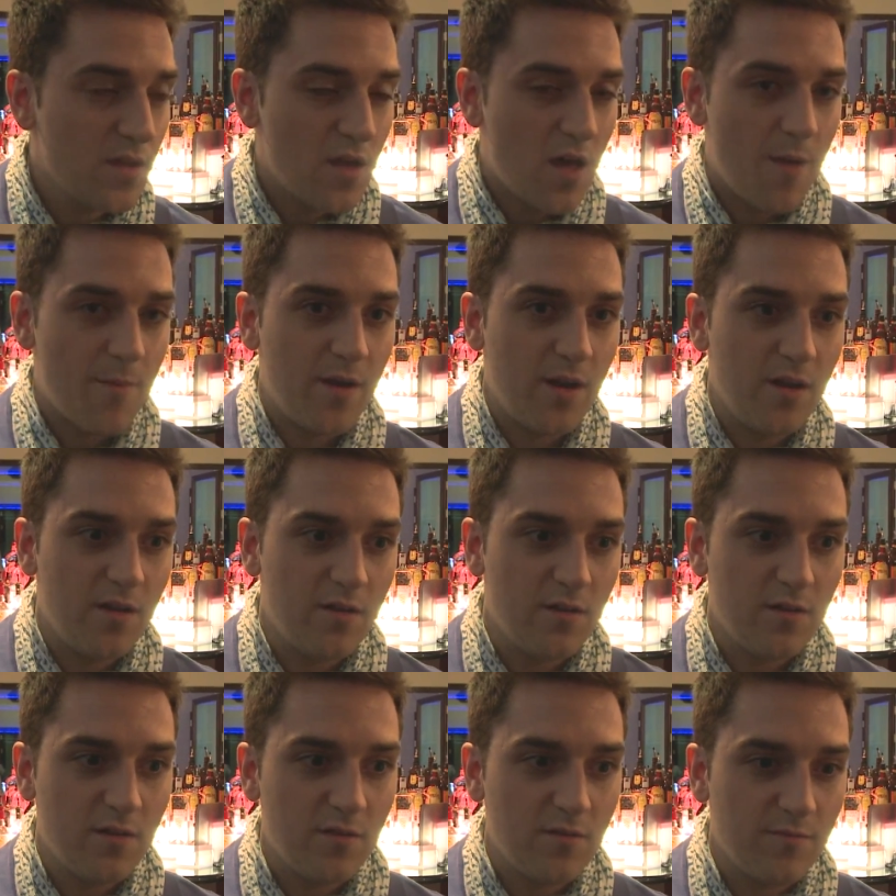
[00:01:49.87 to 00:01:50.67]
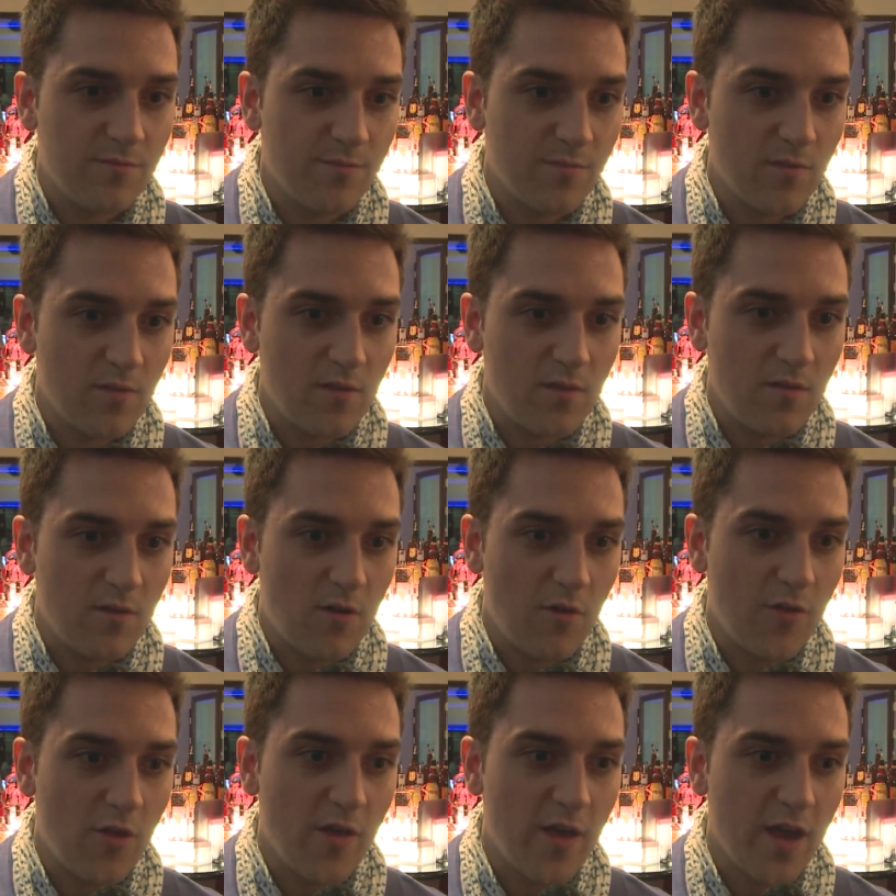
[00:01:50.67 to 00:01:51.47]
I mean,
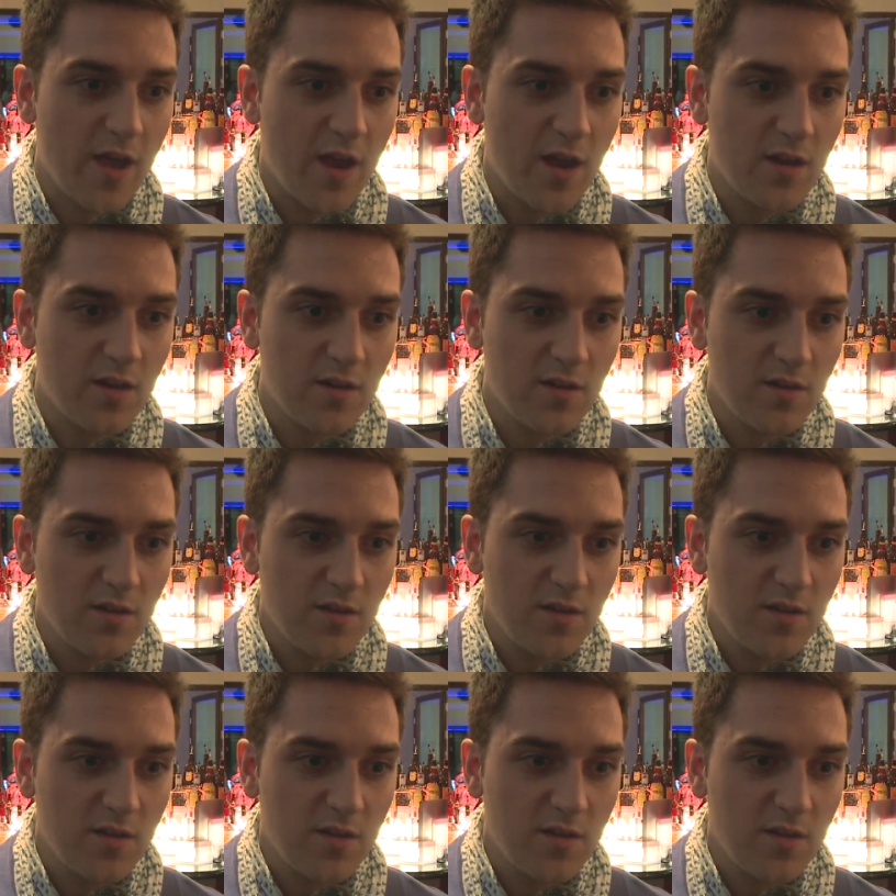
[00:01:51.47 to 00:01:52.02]
on the other hand,